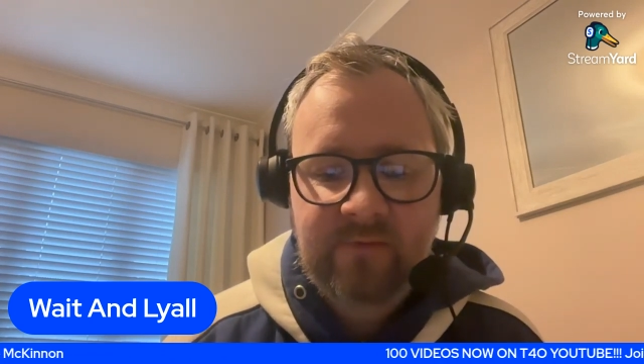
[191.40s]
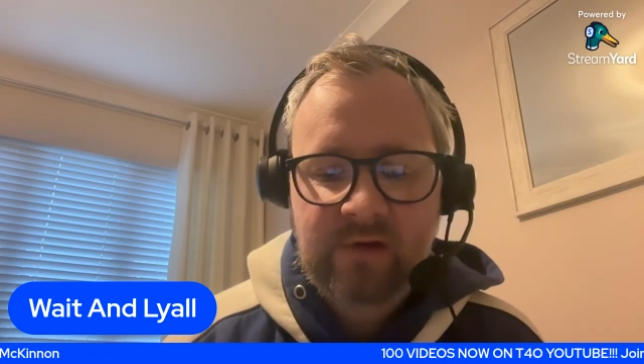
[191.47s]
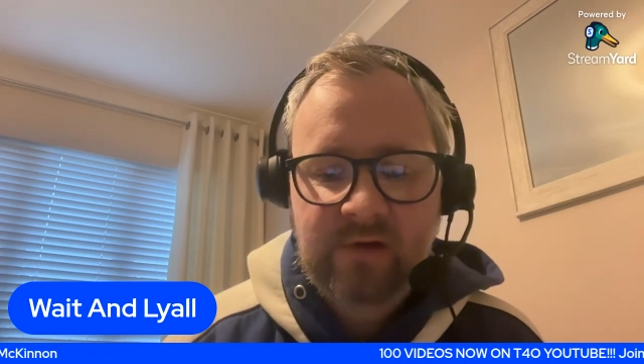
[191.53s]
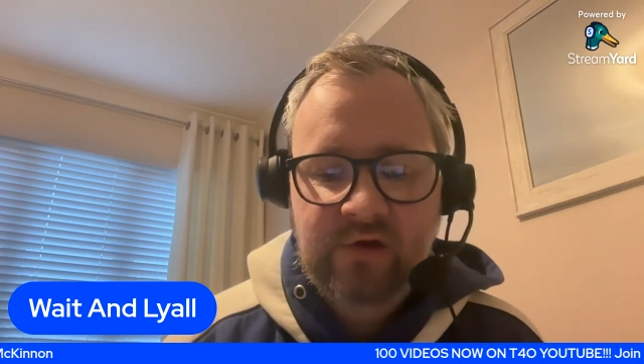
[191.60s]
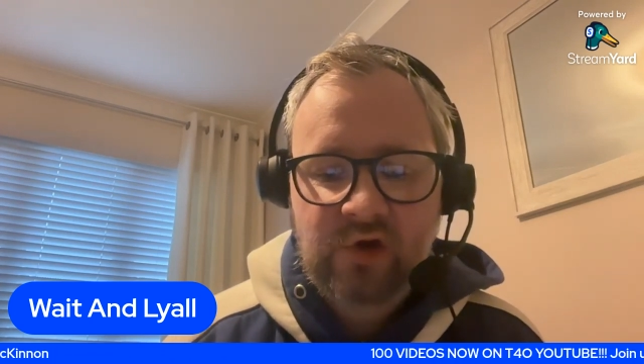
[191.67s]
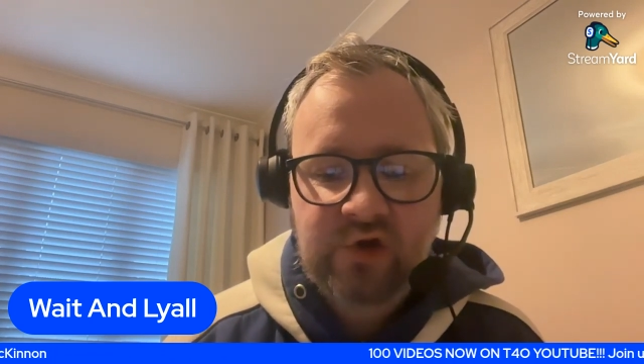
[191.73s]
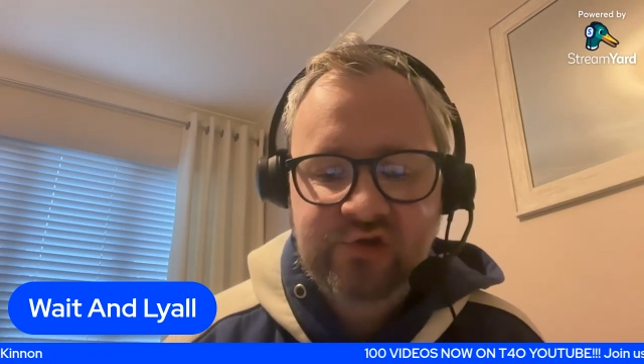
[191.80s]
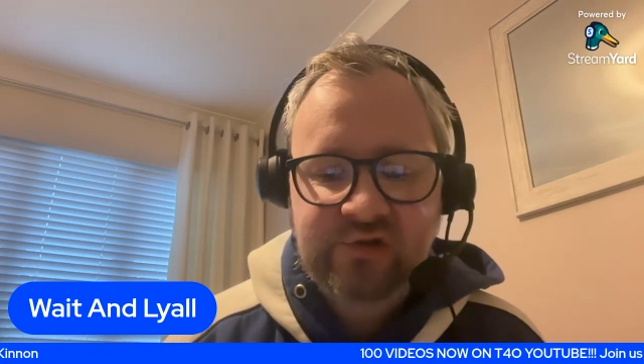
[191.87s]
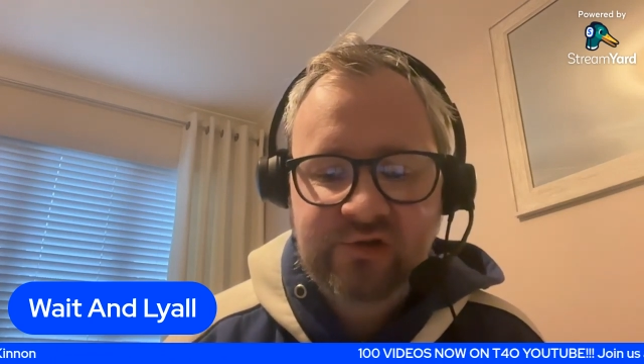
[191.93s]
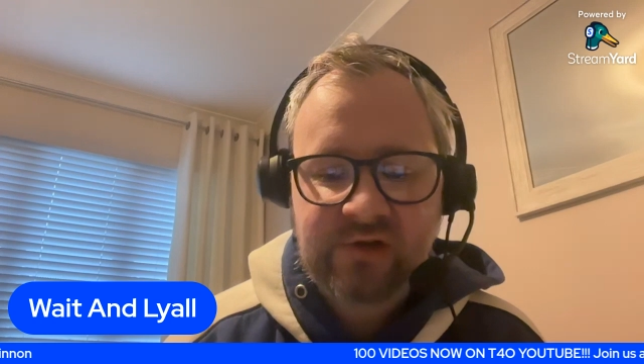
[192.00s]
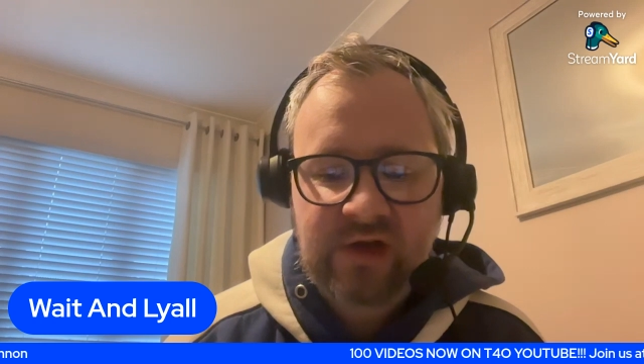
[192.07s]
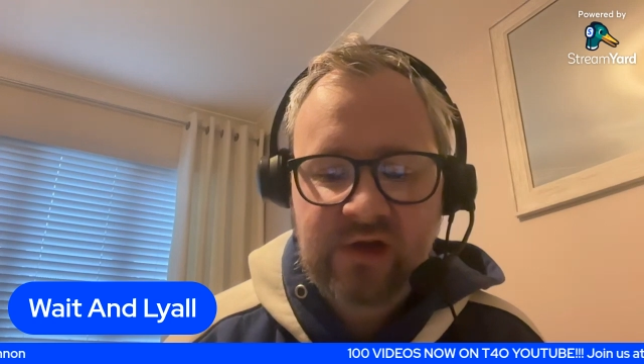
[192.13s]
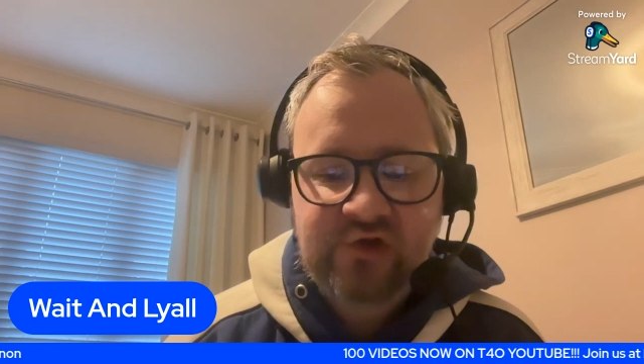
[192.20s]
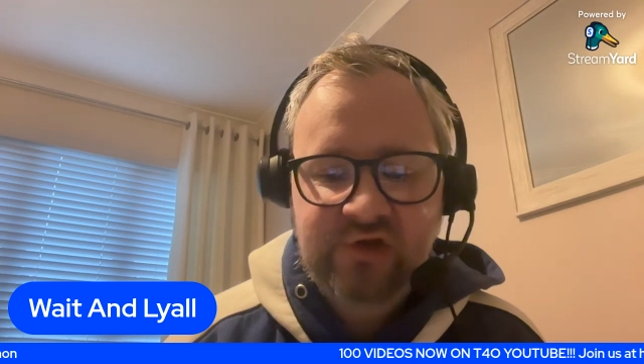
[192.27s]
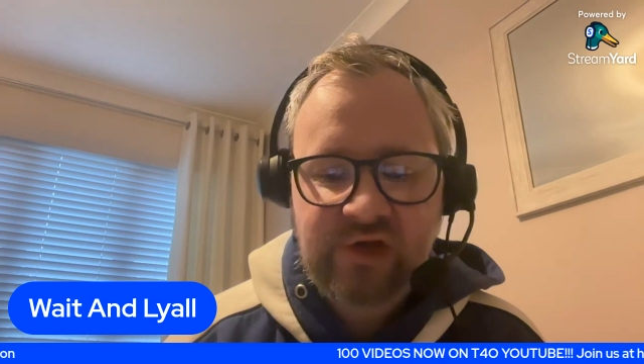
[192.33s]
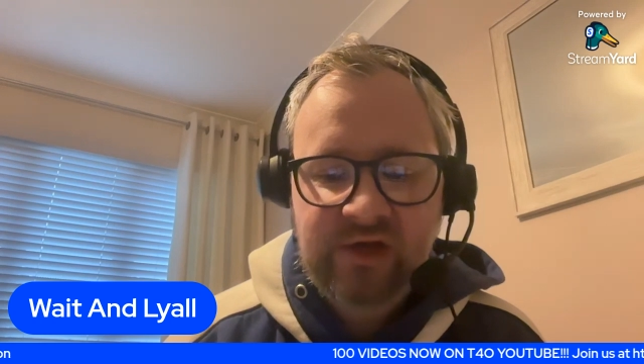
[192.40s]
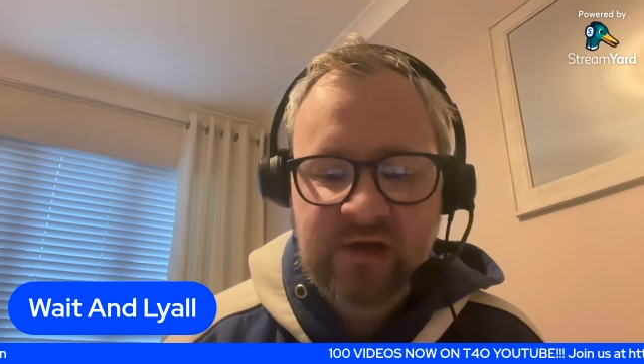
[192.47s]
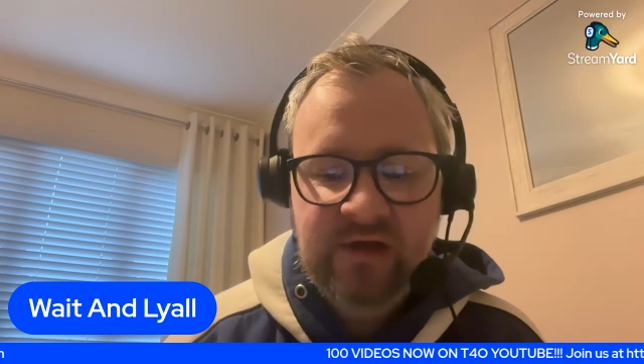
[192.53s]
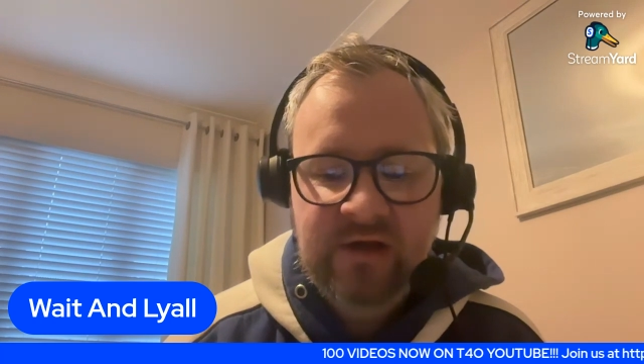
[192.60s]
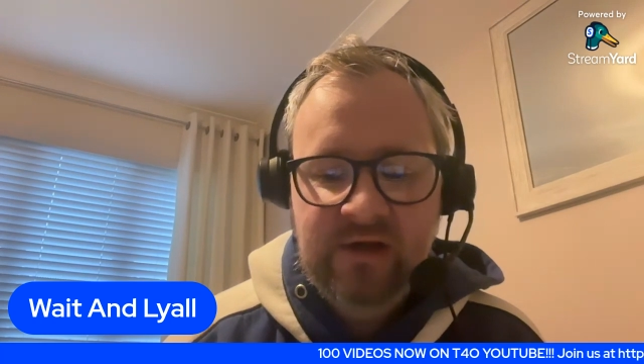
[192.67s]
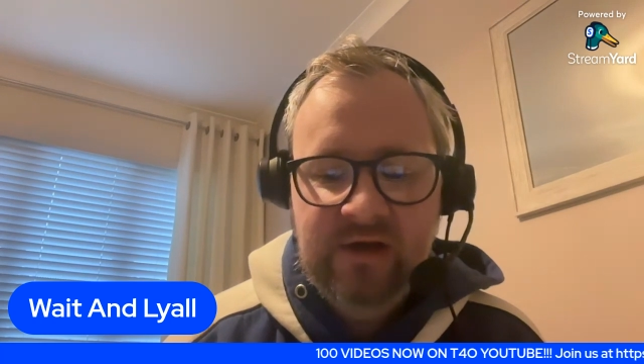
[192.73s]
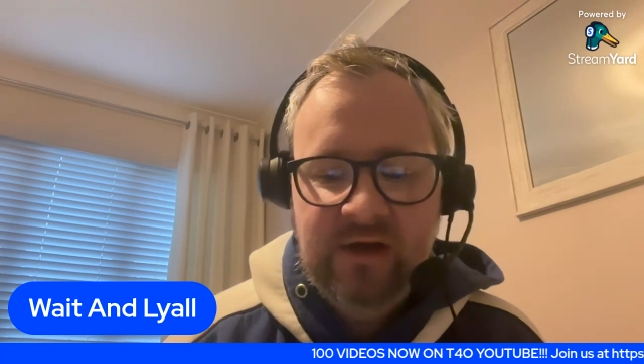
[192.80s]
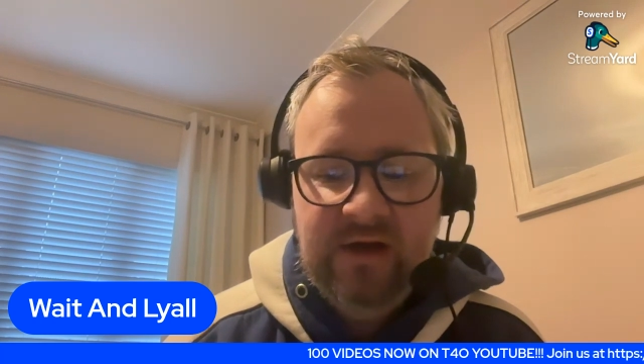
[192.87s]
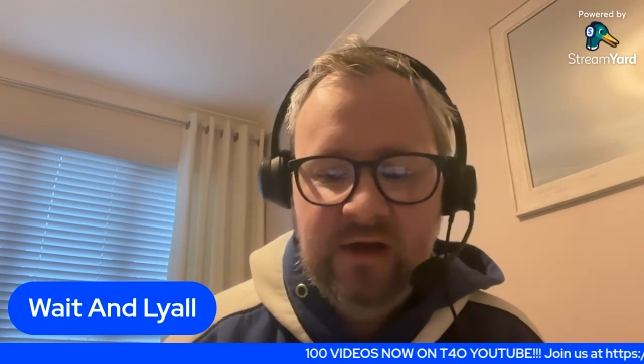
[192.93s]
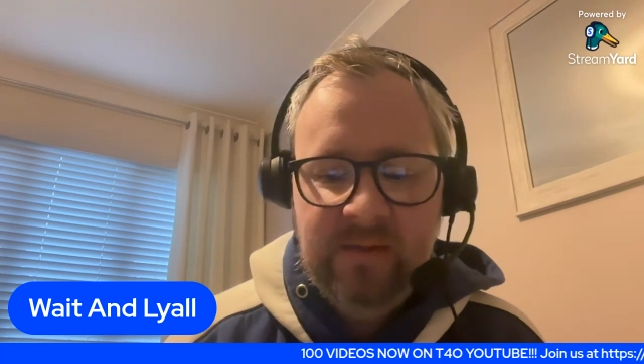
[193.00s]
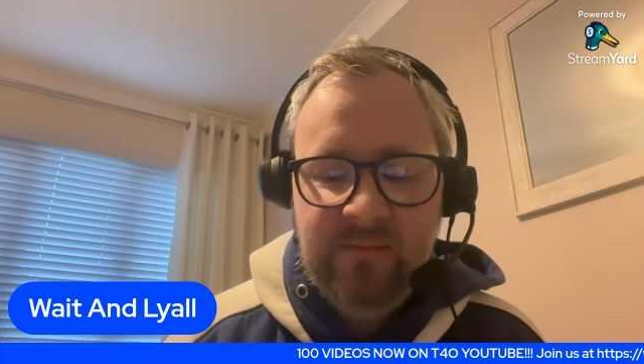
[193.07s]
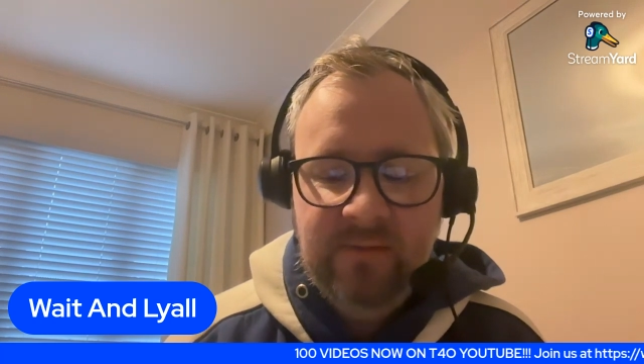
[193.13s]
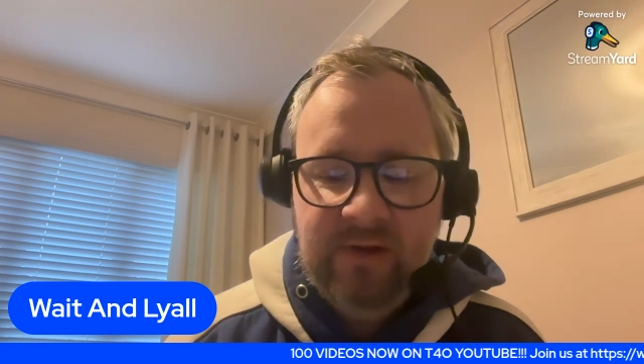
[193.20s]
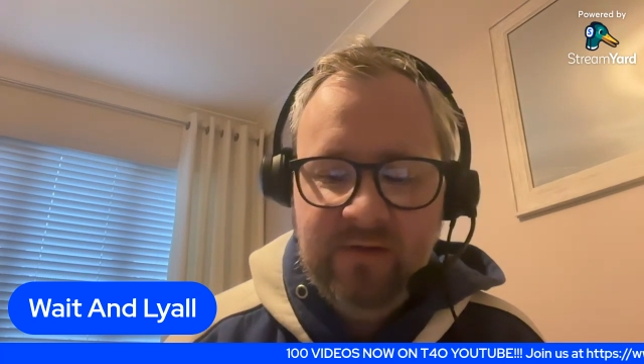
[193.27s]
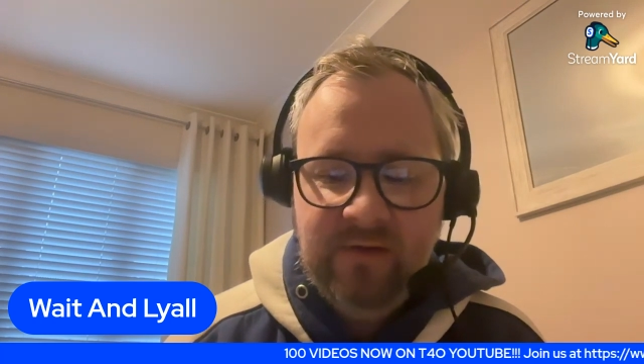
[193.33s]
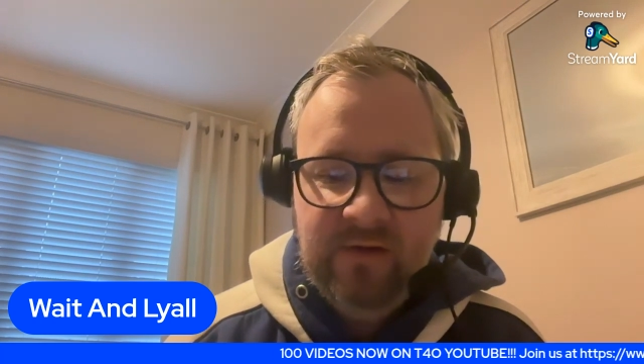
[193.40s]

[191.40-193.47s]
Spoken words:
concussion injury in